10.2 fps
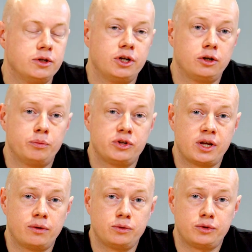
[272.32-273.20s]
Children
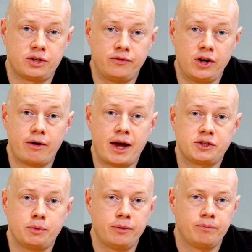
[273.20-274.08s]
presenting with severe
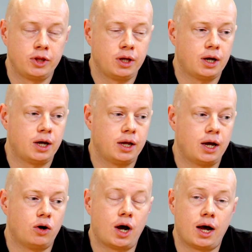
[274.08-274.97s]
asthma
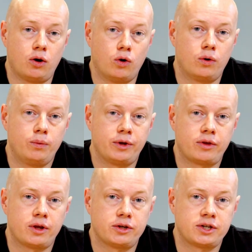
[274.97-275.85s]
or
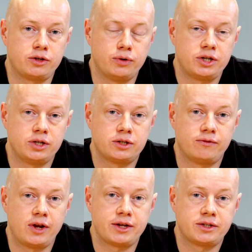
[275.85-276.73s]
with saturations
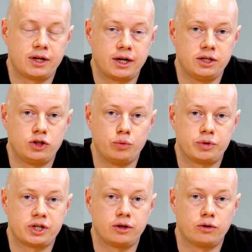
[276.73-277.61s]
of less than
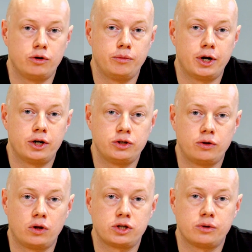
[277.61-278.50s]
92% in room air
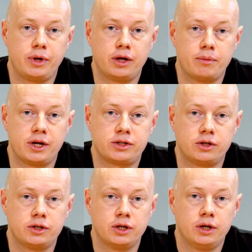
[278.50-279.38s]
should also be
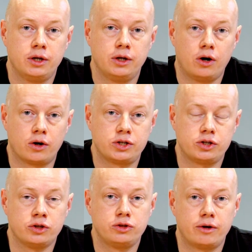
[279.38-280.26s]
administered
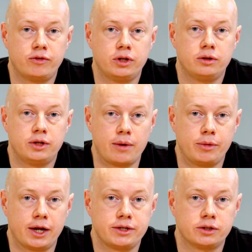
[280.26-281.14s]
oxygen-driven
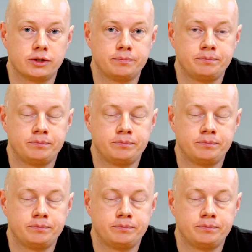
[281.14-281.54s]
nebulizers.